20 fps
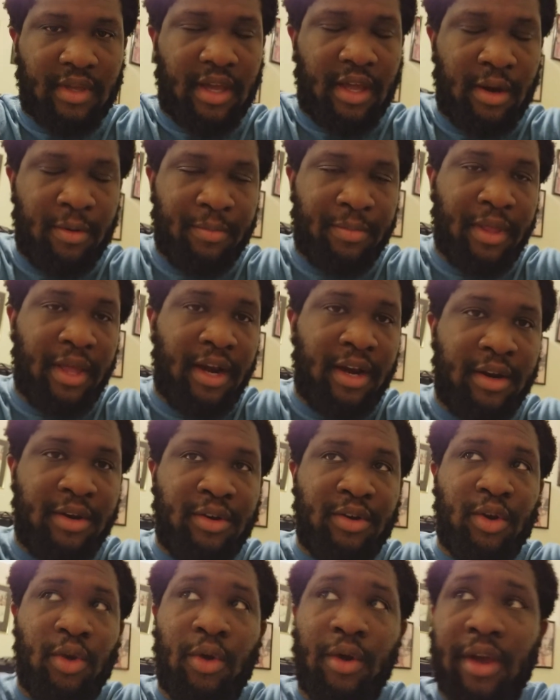don't plan
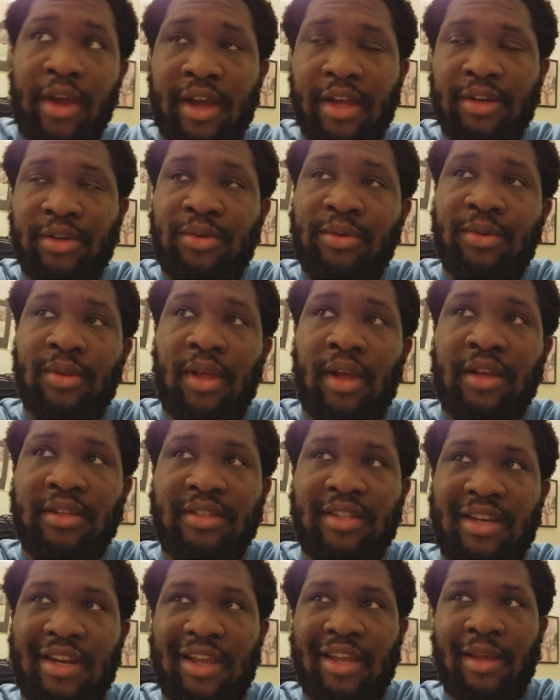on going on too long
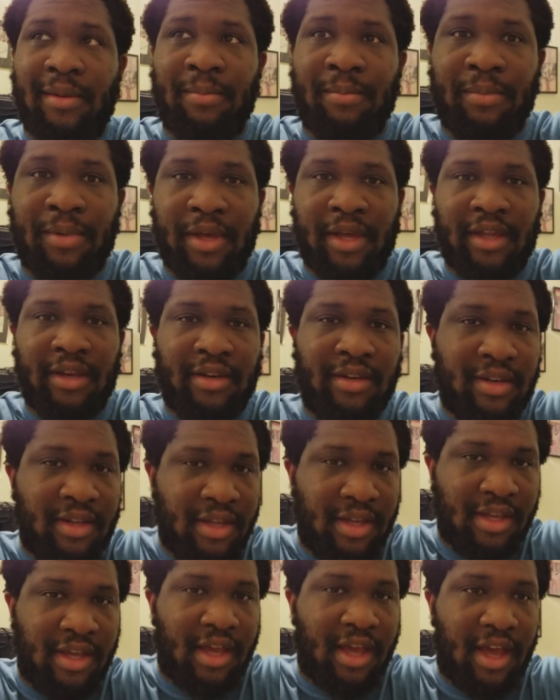today, but
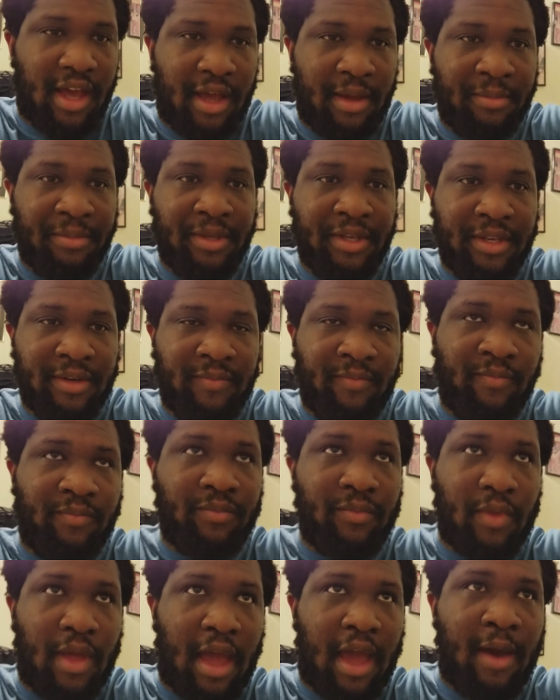I
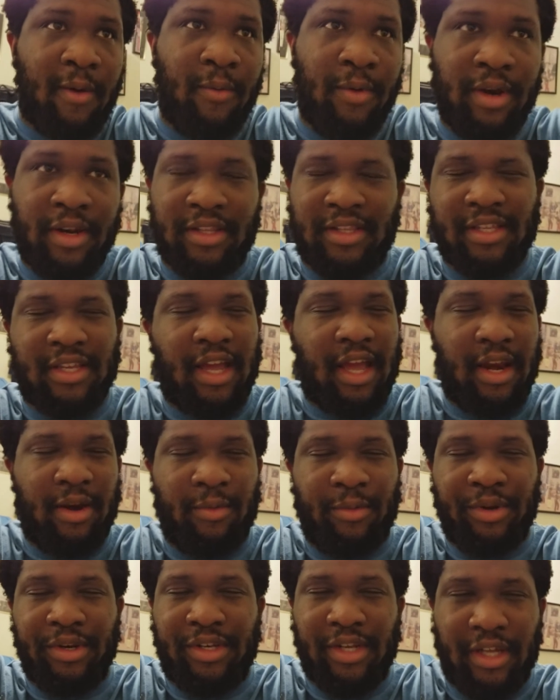wanted to kind of
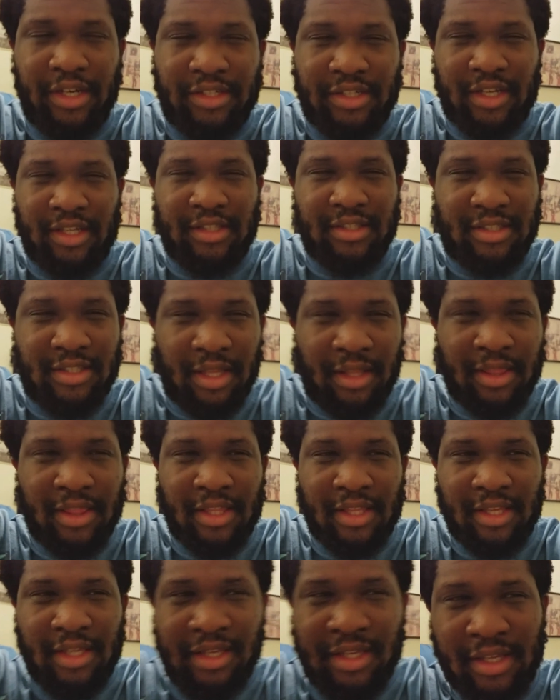retouch on
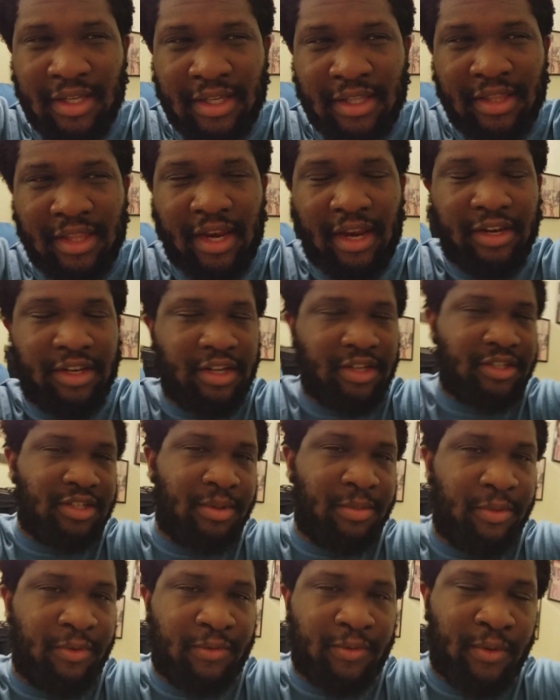something that I touched on
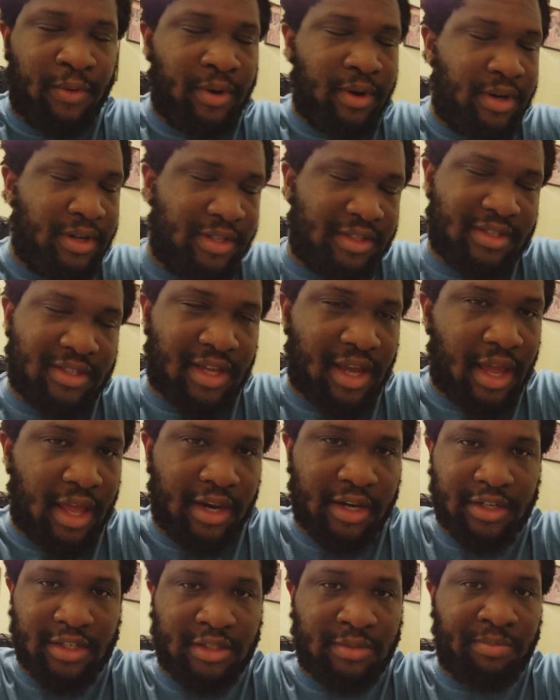before, and it's kind
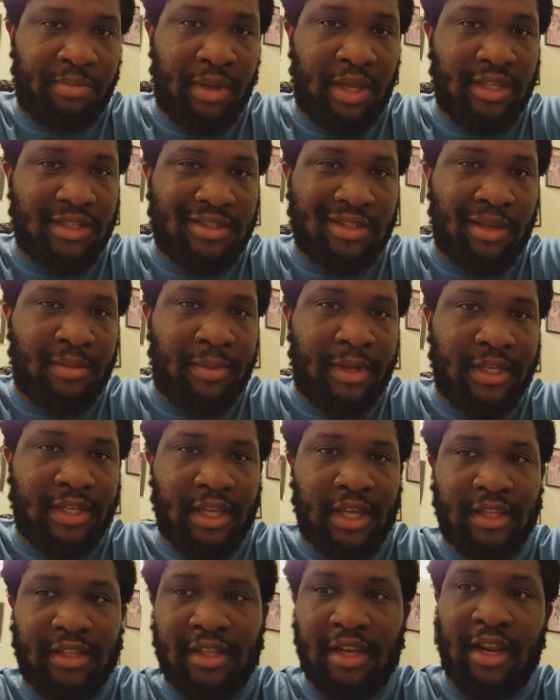of just based on my
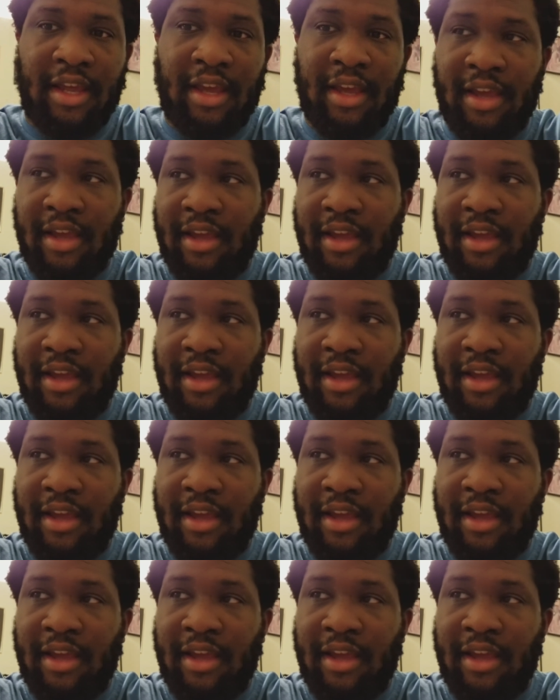day today.